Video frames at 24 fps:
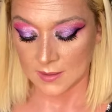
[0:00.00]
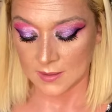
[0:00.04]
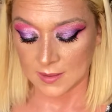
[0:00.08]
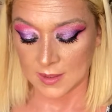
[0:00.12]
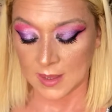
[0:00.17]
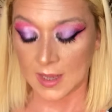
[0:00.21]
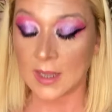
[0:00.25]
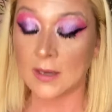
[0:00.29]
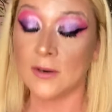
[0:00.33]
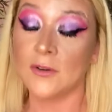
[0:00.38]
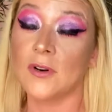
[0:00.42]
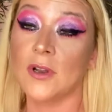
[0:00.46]

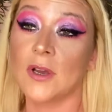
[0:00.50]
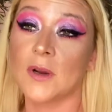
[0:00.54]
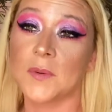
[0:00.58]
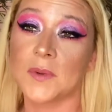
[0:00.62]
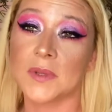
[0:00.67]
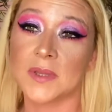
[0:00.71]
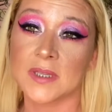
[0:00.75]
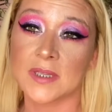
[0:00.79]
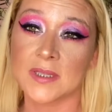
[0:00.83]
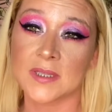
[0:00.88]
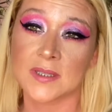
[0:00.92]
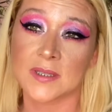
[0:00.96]
I don't know with
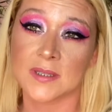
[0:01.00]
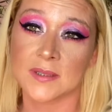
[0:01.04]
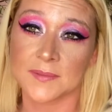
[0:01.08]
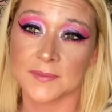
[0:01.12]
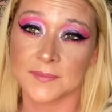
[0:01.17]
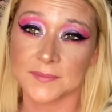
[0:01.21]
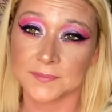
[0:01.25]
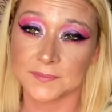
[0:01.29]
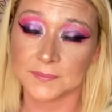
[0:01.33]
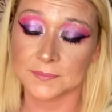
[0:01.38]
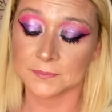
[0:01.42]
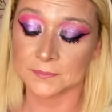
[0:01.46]
this
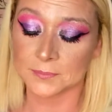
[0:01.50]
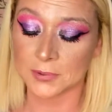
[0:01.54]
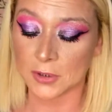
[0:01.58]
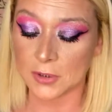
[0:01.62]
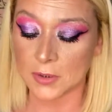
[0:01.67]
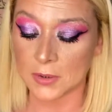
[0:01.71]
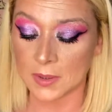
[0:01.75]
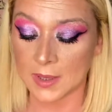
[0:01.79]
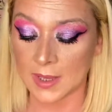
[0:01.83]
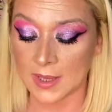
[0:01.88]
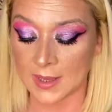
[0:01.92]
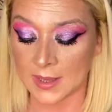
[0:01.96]

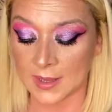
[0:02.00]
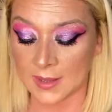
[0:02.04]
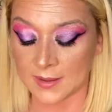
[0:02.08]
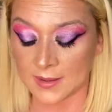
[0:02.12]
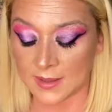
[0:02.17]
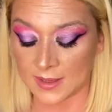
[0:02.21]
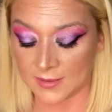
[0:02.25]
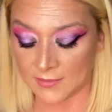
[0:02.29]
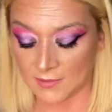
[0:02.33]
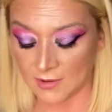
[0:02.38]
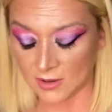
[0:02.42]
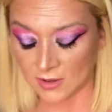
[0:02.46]
blue light. They
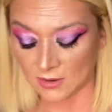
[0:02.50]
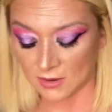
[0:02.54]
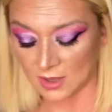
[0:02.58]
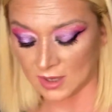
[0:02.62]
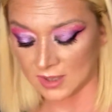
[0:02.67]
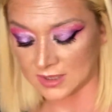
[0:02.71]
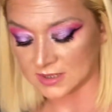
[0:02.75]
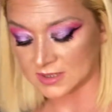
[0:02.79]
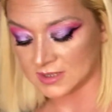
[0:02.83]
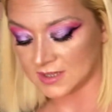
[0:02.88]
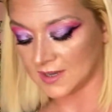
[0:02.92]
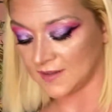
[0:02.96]
got a lot
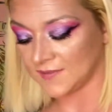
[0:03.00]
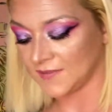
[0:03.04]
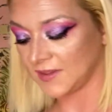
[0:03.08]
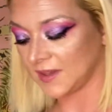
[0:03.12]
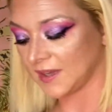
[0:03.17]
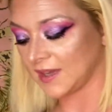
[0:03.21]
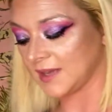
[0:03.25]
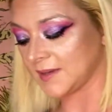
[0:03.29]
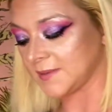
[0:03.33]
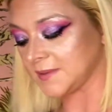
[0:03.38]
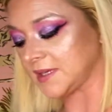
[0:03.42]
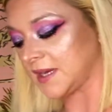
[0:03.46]
of stuff that
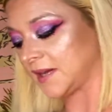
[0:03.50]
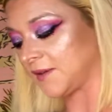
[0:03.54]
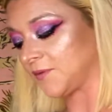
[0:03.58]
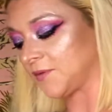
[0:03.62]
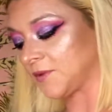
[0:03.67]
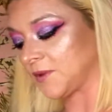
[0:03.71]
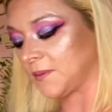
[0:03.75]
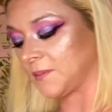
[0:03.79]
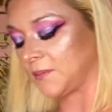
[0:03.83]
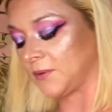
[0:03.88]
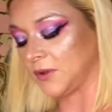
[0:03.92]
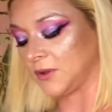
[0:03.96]
comes out for
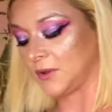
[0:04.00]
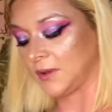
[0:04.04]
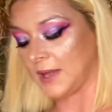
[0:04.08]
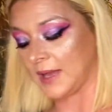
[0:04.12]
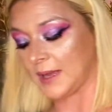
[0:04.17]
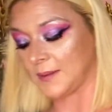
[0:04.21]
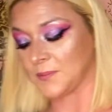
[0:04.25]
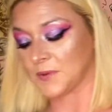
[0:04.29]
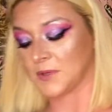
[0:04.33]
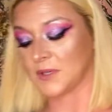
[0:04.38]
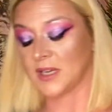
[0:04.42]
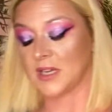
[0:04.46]
the blue
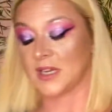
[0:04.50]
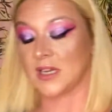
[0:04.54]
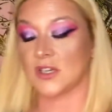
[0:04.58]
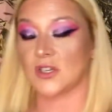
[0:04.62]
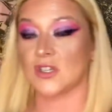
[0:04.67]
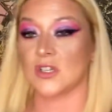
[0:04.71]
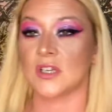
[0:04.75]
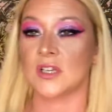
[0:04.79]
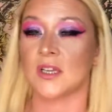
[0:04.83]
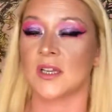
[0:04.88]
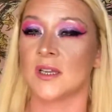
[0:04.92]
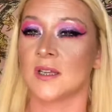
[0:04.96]
light
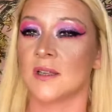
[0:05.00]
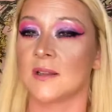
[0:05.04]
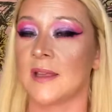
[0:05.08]
protection.